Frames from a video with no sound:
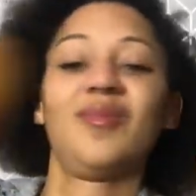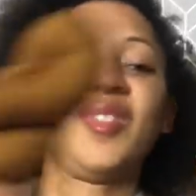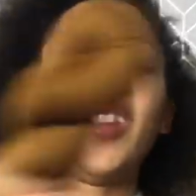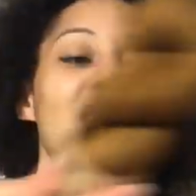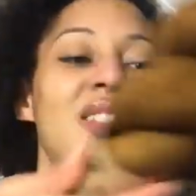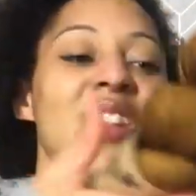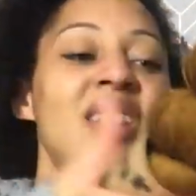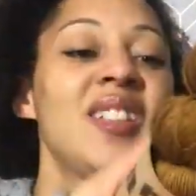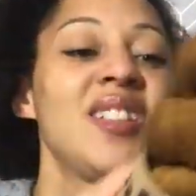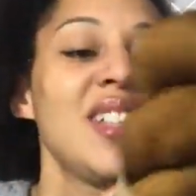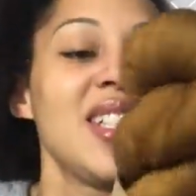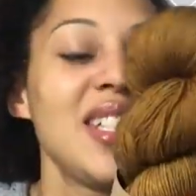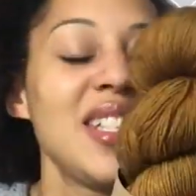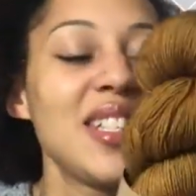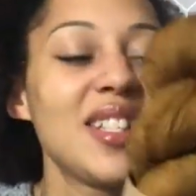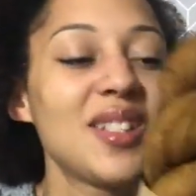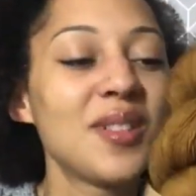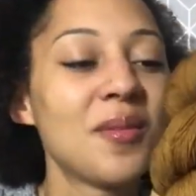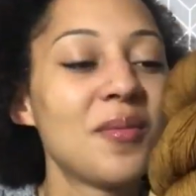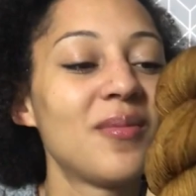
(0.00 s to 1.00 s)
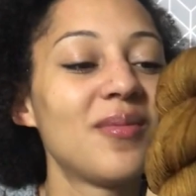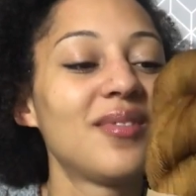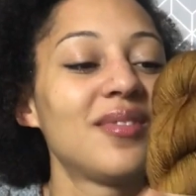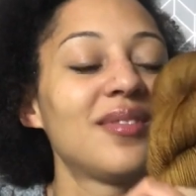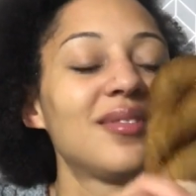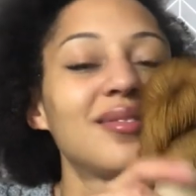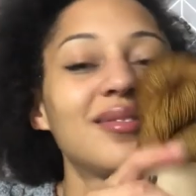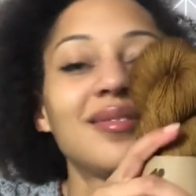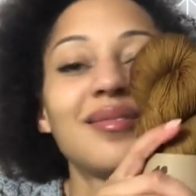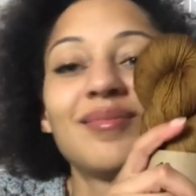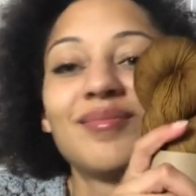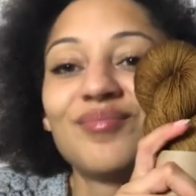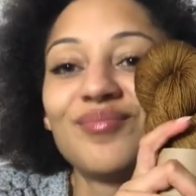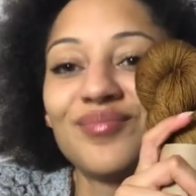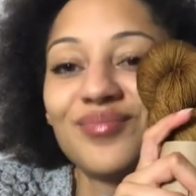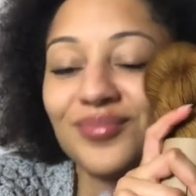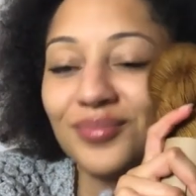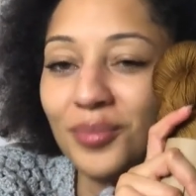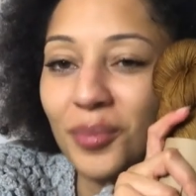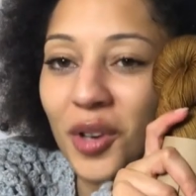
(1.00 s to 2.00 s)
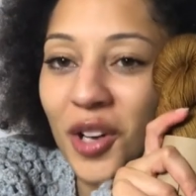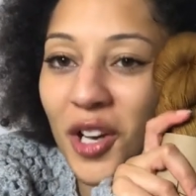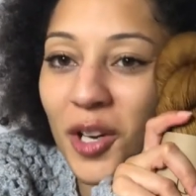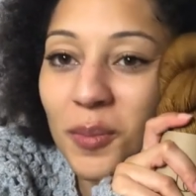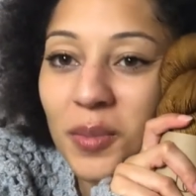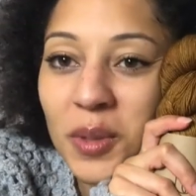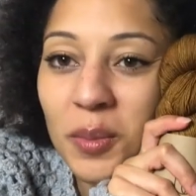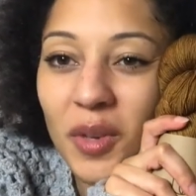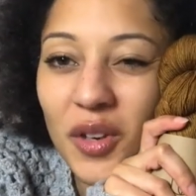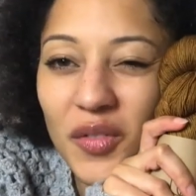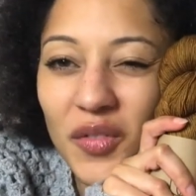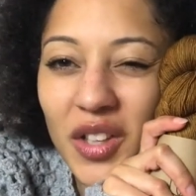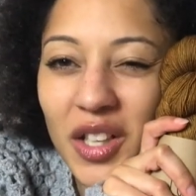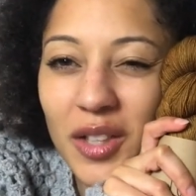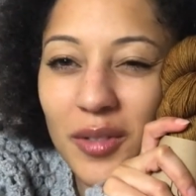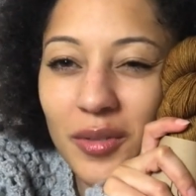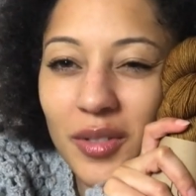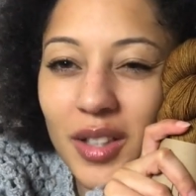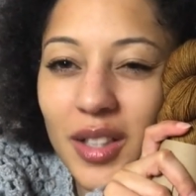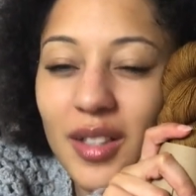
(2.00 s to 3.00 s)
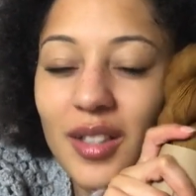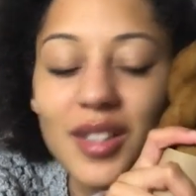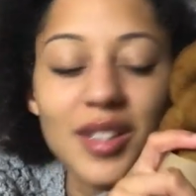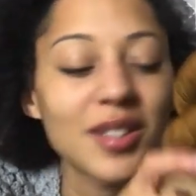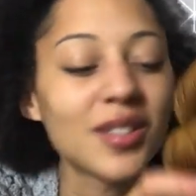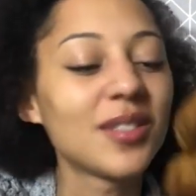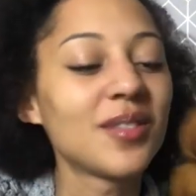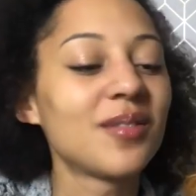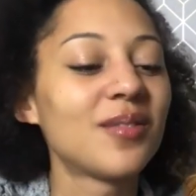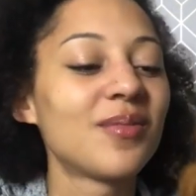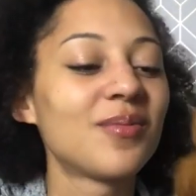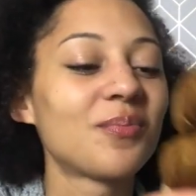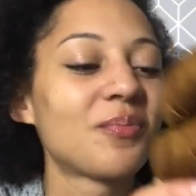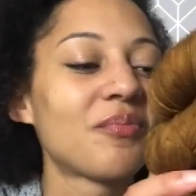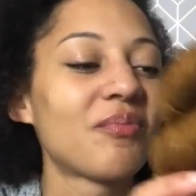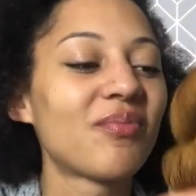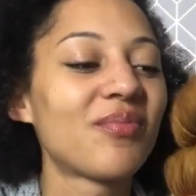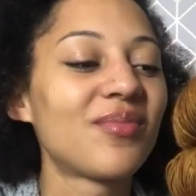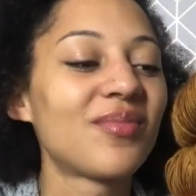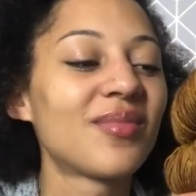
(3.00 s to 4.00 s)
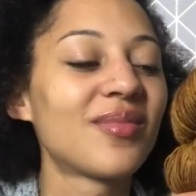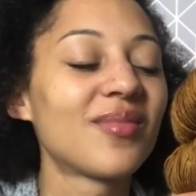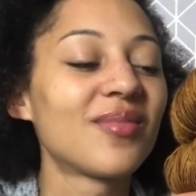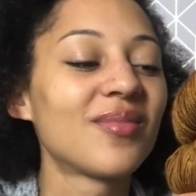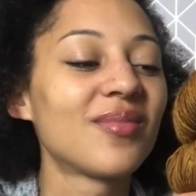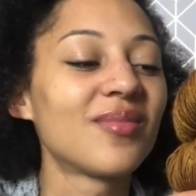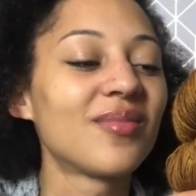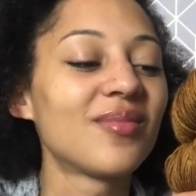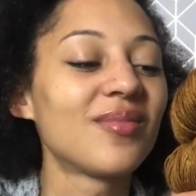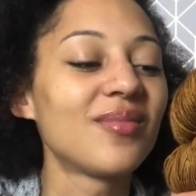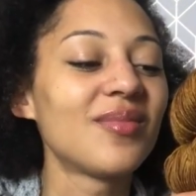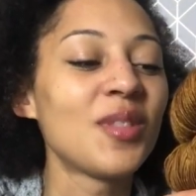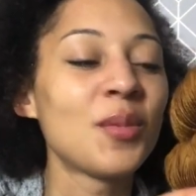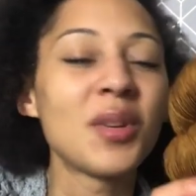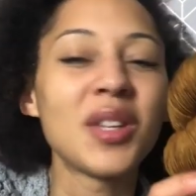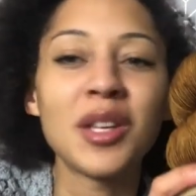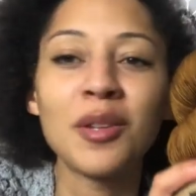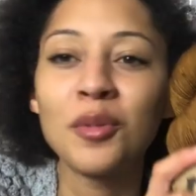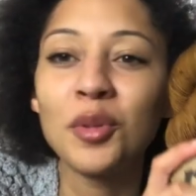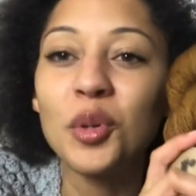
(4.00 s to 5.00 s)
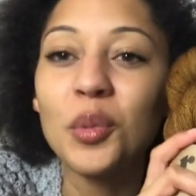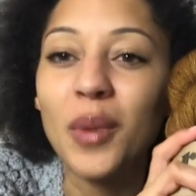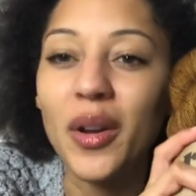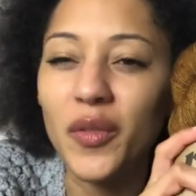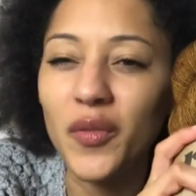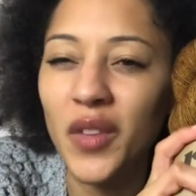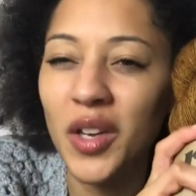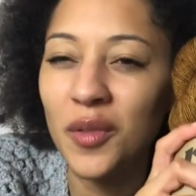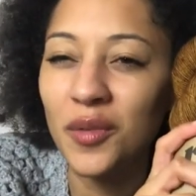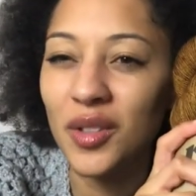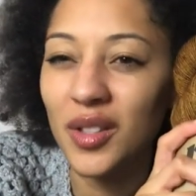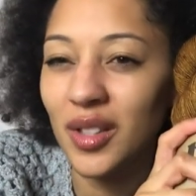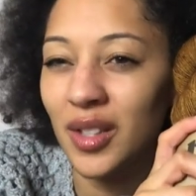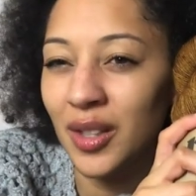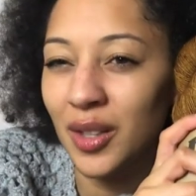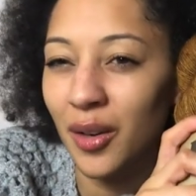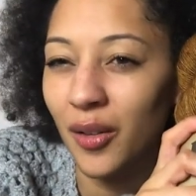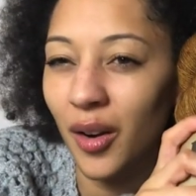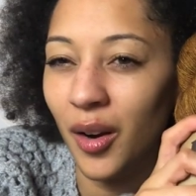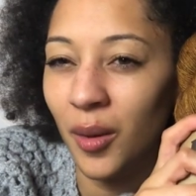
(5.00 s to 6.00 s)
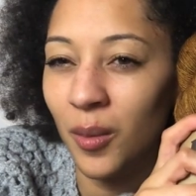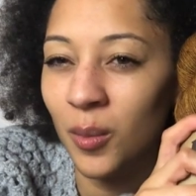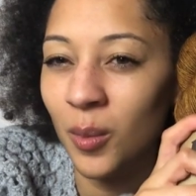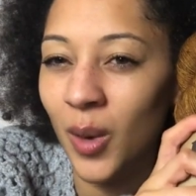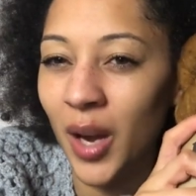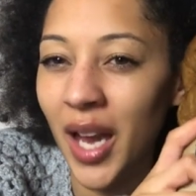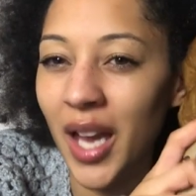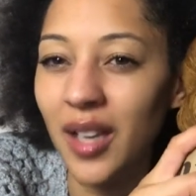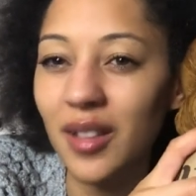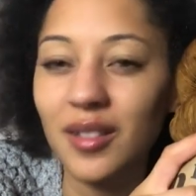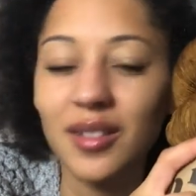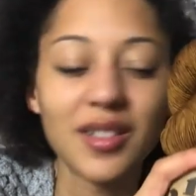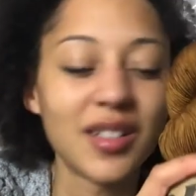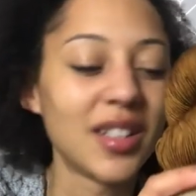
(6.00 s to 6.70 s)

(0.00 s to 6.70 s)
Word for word: I think these might be my favourites, but they're all my favourites in their own way.